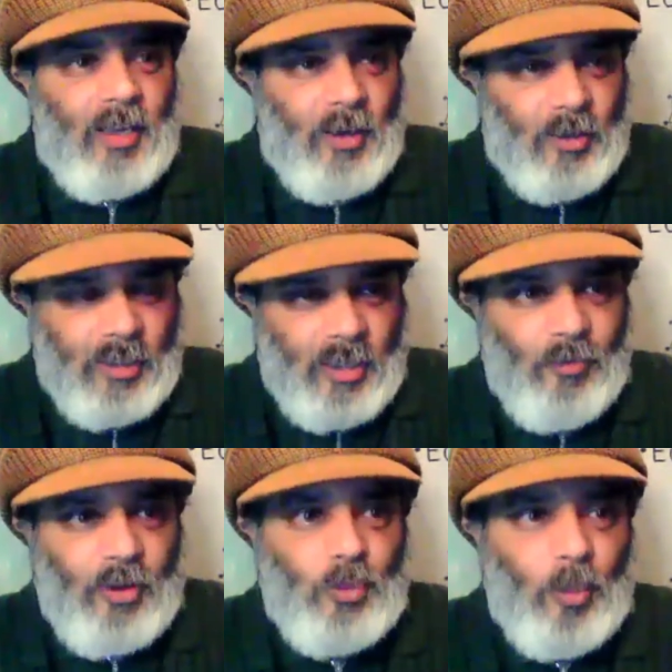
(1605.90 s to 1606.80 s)
he'd
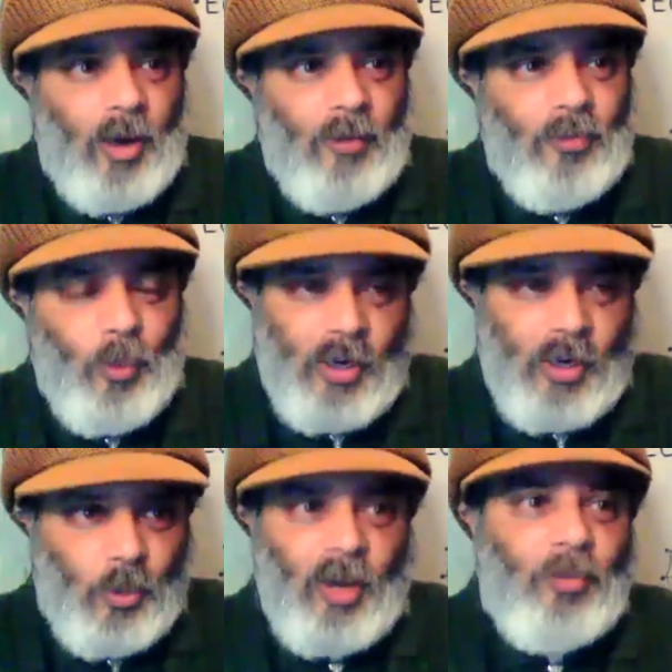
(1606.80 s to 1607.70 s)
give his wife, when
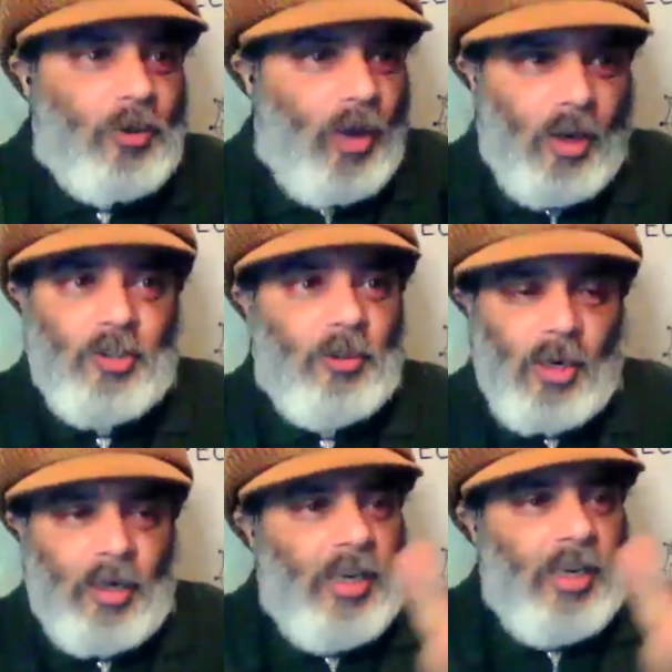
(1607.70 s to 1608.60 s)
his wife would ask him,
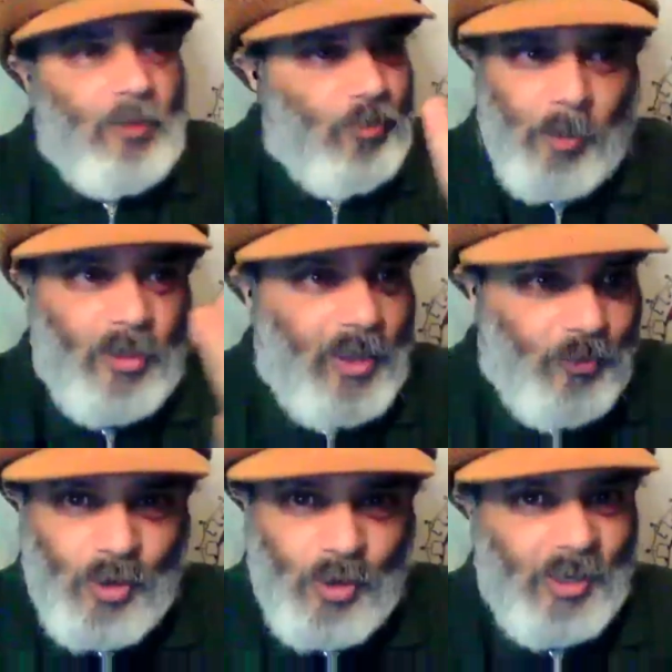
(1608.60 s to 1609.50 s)
and he, I mean, they're
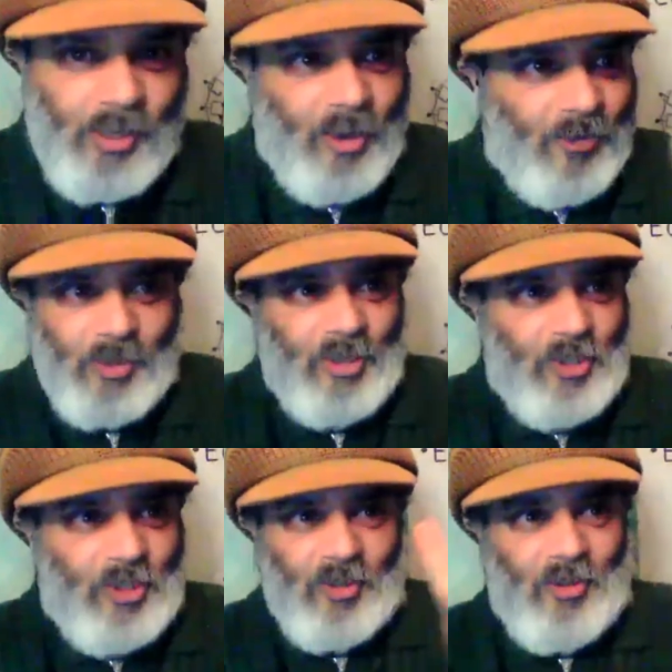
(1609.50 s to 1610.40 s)
really in love with
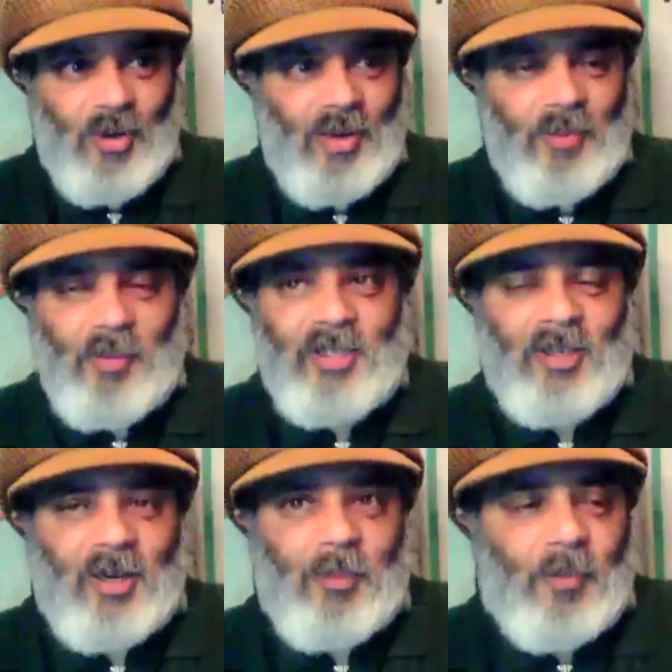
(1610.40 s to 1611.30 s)
each other. They're a really amazing
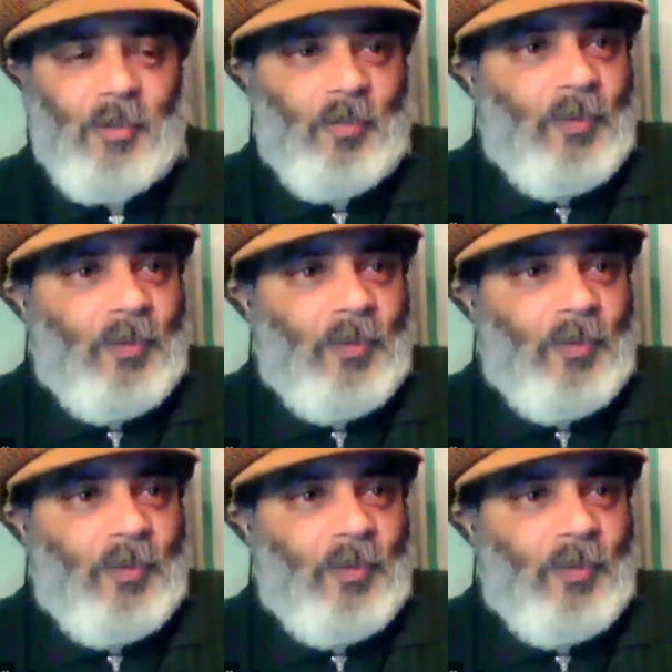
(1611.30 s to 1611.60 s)
couple.